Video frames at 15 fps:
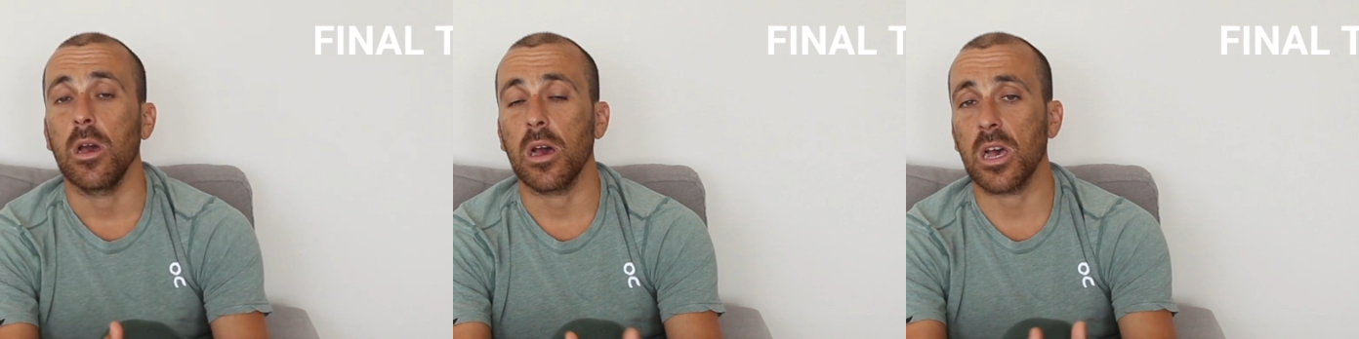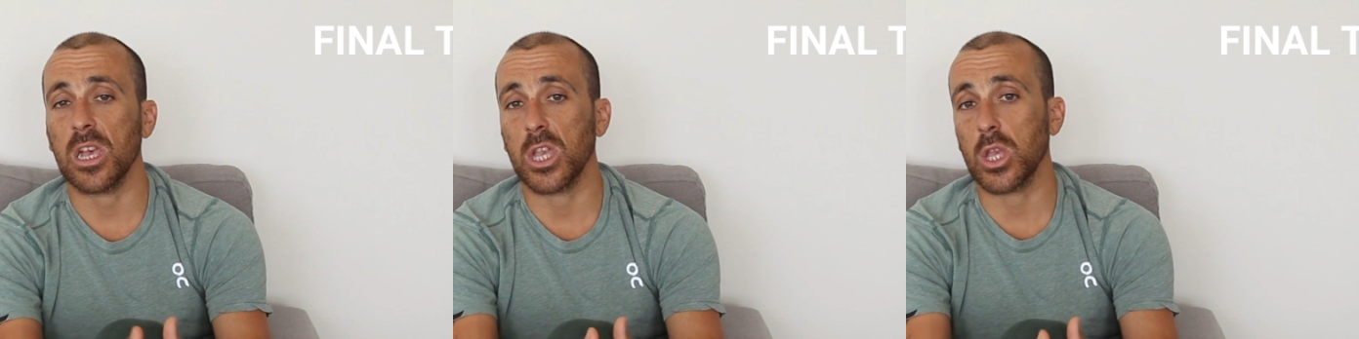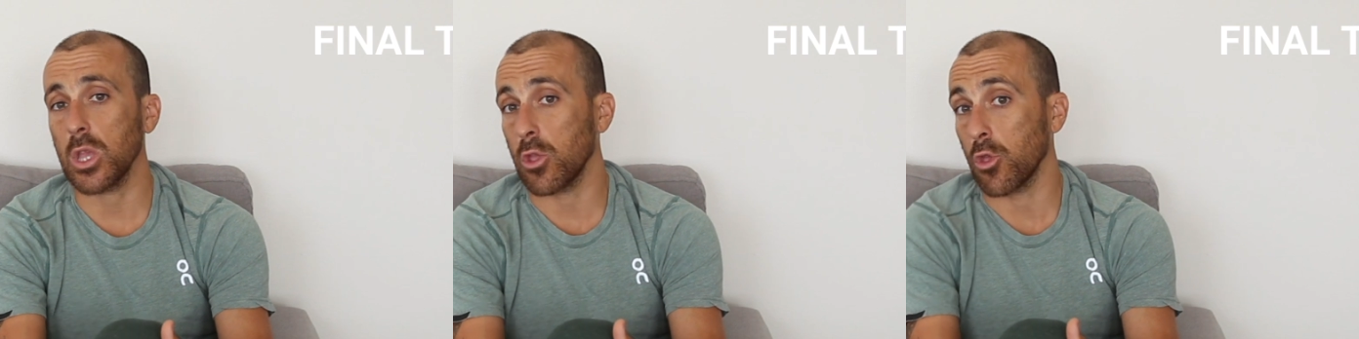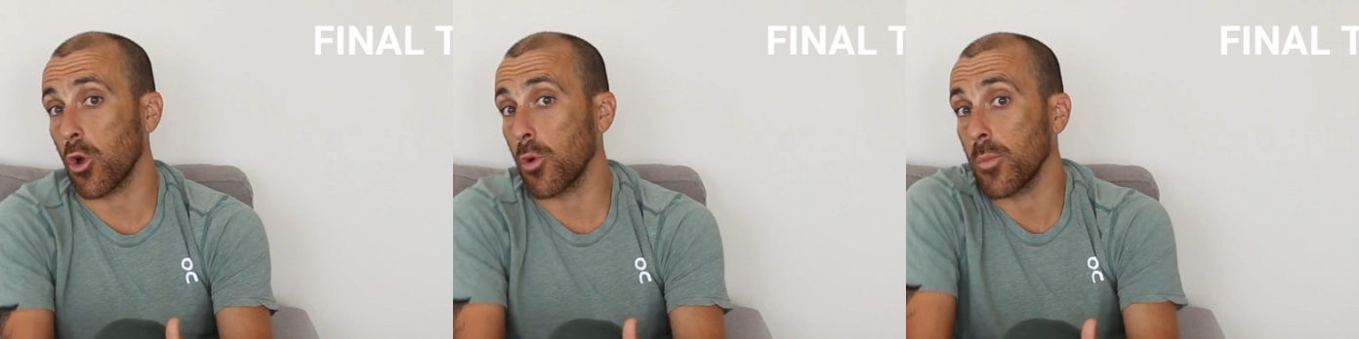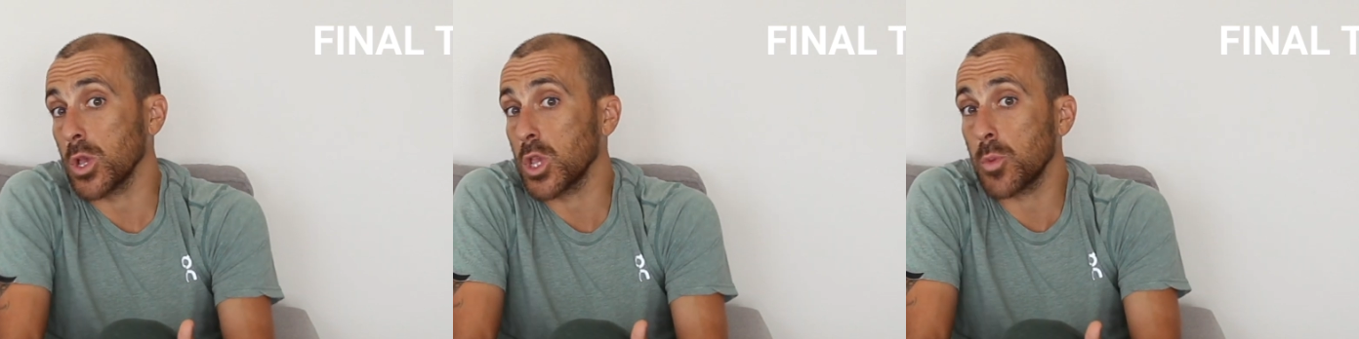a
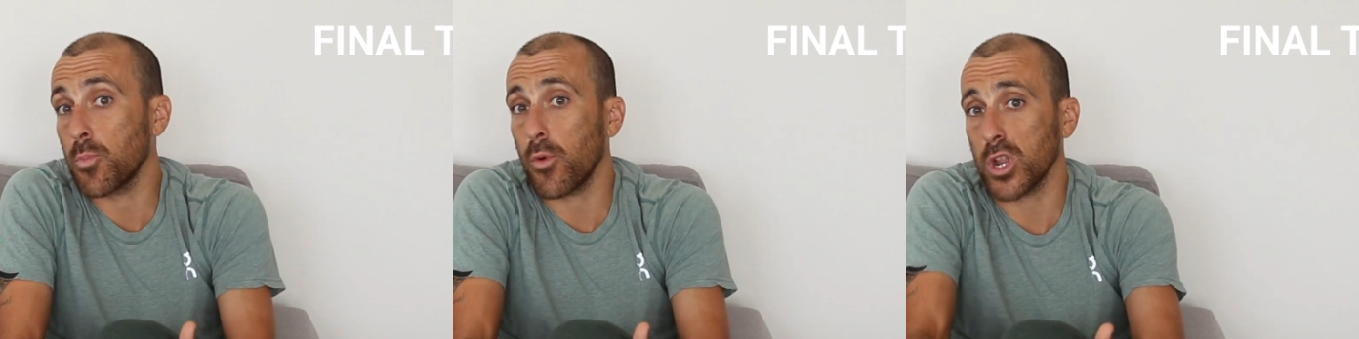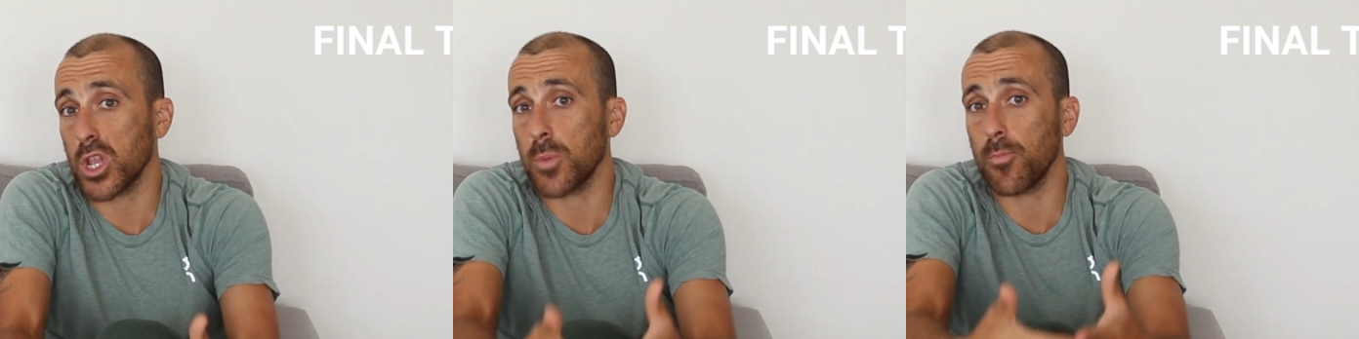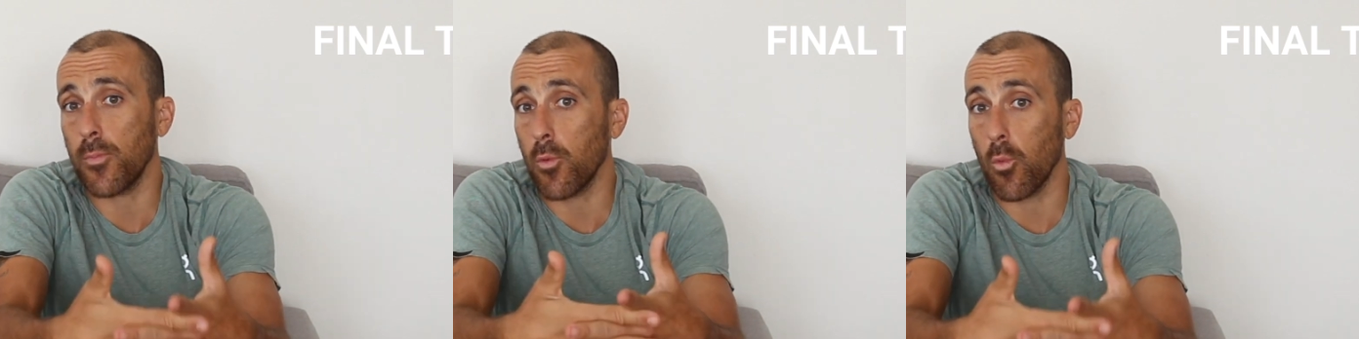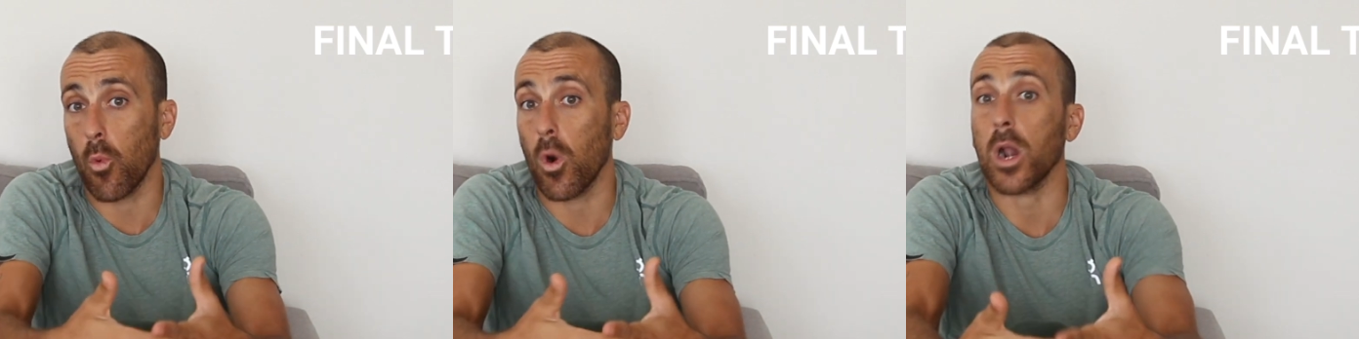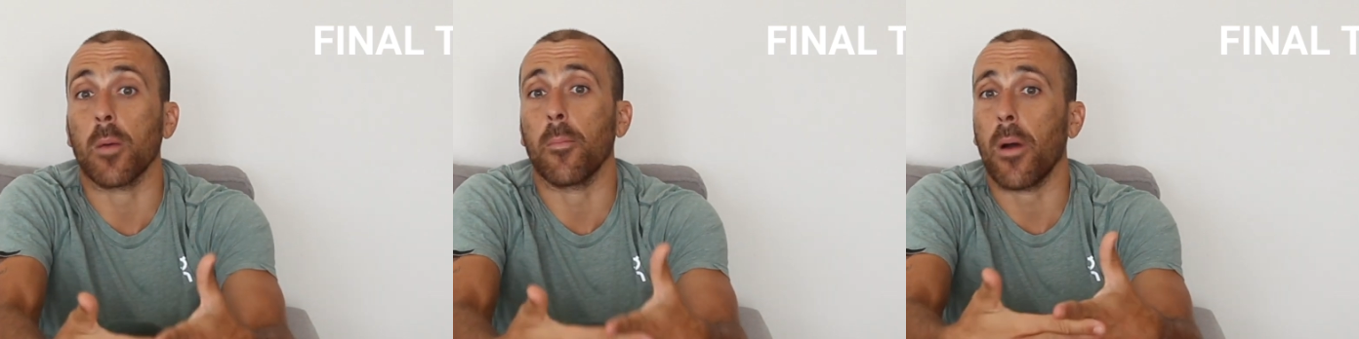normal sports
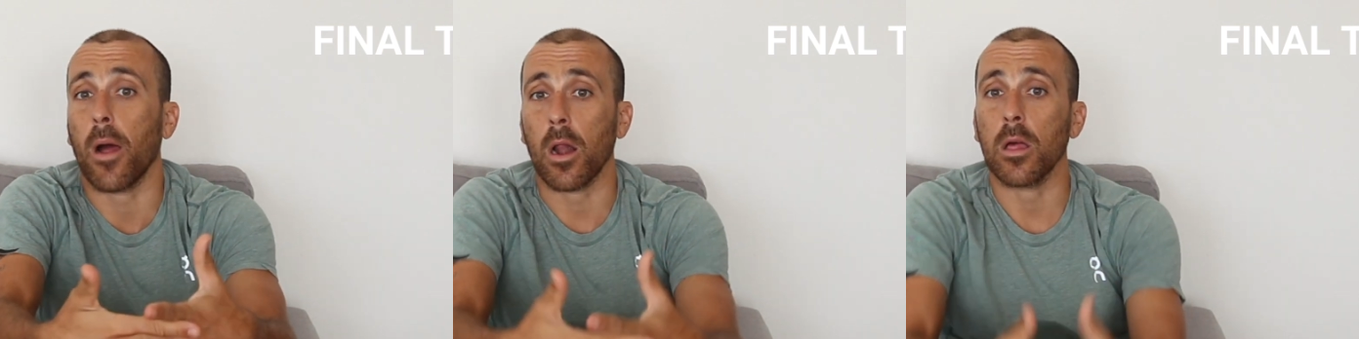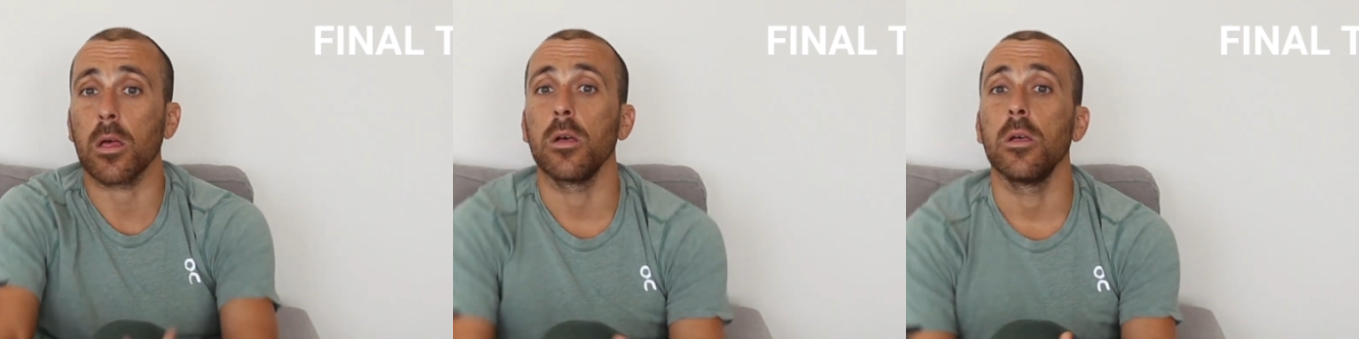water bottle.